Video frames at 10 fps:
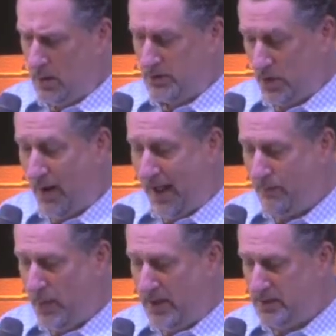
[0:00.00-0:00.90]
So have
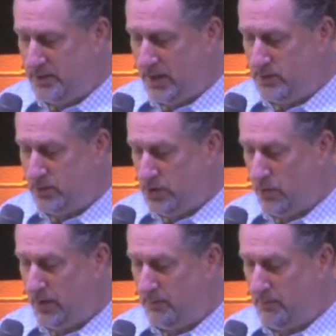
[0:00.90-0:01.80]
we continued
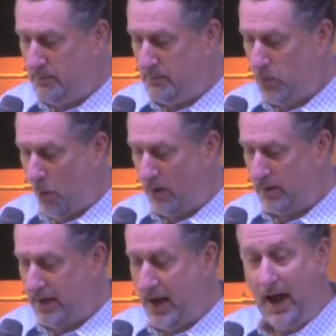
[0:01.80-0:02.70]
doing
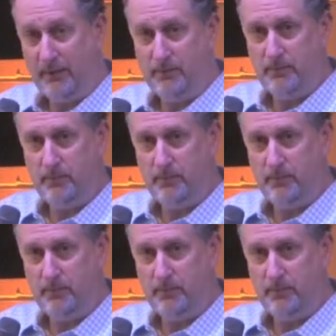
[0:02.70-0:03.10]
high